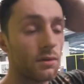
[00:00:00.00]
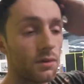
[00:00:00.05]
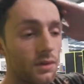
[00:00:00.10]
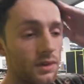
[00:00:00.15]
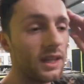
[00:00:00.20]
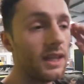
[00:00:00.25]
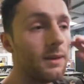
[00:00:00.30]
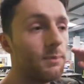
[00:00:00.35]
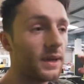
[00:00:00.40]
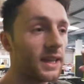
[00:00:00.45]

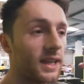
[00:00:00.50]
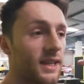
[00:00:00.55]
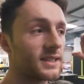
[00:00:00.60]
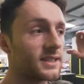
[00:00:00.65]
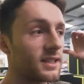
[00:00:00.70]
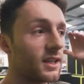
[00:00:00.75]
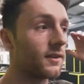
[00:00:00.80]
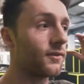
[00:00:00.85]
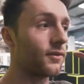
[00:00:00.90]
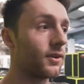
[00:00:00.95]
the
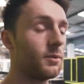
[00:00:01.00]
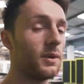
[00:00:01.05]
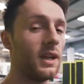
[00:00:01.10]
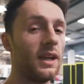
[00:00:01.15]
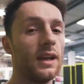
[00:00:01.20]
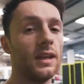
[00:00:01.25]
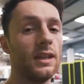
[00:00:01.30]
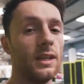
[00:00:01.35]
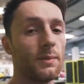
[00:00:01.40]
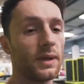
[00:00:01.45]
biggest thing for
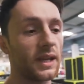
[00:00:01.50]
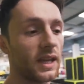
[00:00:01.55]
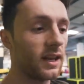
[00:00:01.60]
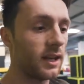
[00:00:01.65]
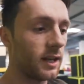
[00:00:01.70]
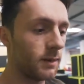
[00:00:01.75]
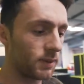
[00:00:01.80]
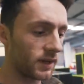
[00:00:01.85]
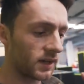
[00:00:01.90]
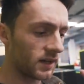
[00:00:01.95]
me in the
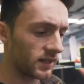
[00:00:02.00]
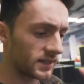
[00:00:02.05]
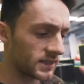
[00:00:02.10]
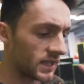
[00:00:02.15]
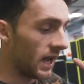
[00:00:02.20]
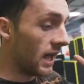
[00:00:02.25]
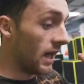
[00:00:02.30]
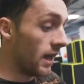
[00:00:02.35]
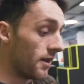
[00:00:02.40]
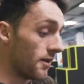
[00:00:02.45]
beginning, because
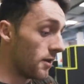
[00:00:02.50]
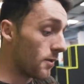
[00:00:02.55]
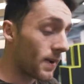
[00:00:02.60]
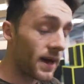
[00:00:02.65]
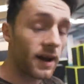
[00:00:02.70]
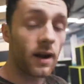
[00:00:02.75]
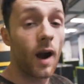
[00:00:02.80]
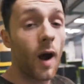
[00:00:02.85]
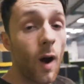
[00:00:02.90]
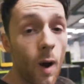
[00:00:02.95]
no
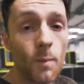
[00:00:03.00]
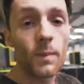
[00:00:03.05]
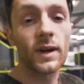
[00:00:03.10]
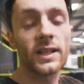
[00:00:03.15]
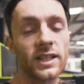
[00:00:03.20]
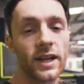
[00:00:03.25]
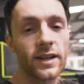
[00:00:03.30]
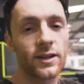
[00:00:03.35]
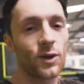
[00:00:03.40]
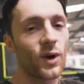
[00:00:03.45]
matter how
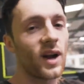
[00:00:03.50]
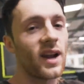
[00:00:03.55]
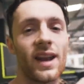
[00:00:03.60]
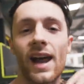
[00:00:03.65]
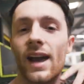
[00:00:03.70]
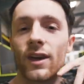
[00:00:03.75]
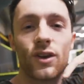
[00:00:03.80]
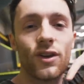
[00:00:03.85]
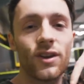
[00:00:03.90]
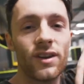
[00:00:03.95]
much I tried,
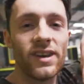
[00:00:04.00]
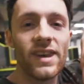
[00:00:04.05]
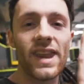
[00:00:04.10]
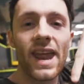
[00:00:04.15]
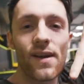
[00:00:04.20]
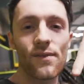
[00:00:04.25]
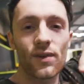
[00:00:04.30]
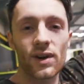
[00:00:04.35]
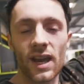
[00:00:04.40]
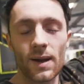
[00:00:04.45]
I could
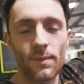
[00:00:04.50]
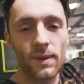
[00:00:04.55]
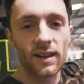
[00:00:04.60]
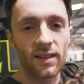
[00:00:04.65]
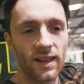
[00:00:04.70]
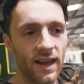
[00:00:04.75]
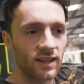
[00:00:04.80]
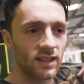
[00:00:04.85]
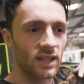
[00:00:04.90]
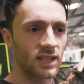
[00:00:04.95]
never get my
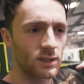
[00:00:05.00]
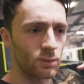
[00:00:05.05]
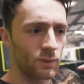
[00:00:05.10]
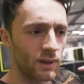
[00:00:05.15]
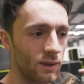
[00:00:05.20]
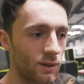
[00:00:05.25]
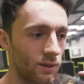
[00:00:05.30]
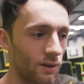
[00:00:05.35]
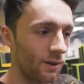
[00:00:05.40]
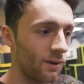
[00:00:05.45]
leg to
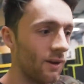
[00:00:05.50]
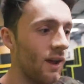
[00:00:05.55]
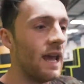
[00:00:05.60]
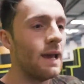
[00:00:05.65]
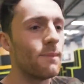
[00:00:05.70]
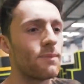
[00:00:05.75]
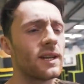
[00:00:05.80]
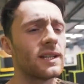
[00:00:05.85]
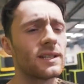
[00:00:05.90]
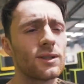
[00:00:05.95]
swing through.
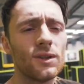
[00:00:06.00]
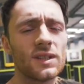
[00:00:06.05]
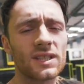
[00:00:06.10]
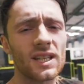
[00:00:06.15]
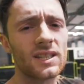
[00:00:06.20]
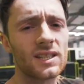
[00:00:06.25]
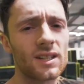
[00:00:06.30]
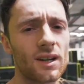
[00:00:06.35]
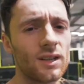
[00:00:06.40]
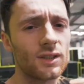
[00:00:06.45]
But as soon as
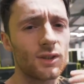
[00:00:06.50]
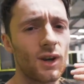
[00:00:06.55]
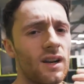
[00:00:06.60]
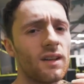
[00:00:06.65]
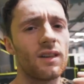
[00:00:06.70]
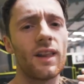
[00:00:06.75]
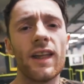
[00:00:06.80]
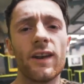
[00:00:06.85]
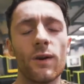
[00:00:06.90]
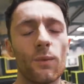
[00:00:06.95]
I started trying
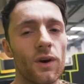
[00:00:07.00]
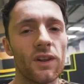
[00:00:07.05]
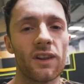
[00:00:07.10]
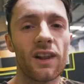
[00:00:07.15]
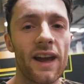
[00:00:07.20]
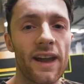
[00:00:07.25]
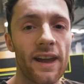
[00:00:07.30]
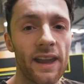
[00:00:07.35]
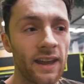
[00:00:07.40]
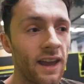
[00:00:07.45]
to land on one
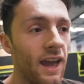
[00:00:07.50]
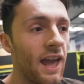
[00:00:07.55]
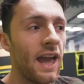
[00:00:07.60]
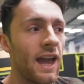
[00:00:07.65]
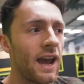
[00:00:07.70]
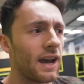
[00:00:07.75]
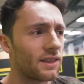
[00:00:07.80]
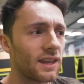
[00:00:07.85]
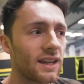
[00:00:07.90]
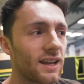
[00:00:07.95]
leg,
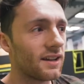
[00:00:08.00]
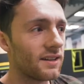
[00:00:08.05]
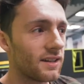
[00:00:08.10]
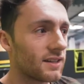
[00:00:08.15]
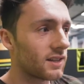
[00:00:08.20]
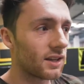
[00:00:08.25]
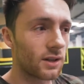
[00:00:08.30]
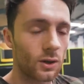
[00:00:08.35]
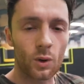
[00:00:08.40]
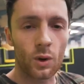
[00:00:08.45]
I think I
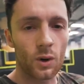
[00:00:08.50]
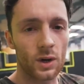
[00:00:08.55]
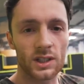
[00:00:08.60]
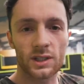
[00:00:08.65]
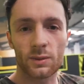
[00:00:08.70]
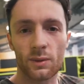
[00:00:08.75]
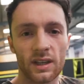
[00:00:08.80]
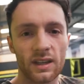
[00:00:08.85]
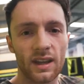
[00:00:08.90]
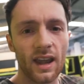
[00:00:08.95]
did like cork,
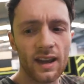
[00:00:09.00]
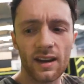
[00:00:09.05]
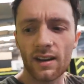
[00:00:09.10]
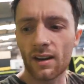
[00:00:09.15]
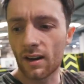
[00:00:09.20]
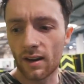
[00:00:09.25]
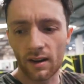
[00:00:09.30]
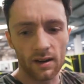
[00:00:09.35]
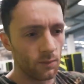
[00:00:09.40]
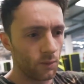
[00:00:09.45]
swing,
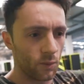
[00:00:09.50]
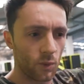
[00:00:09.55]
gainer and